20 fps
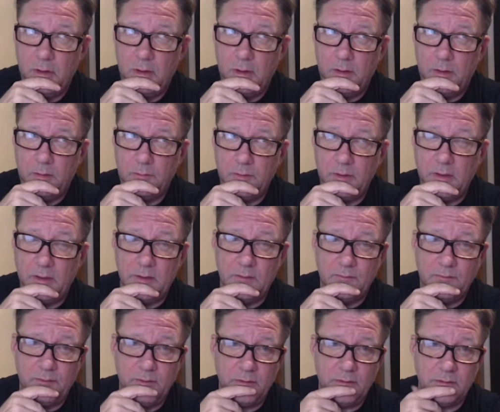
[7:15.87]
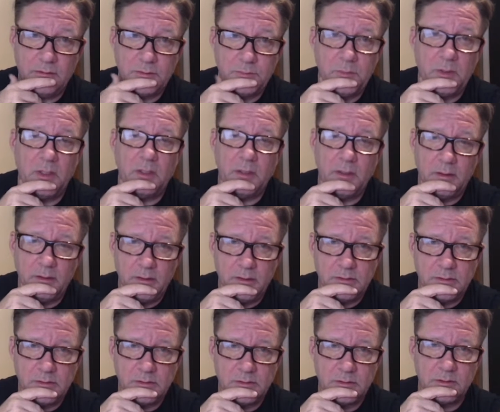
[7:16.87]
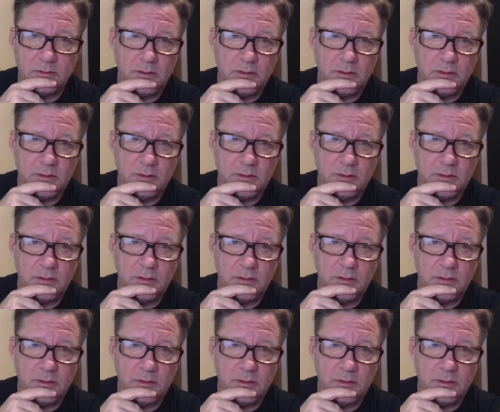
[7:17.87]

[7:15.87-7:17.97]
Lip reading: related fields, but this is,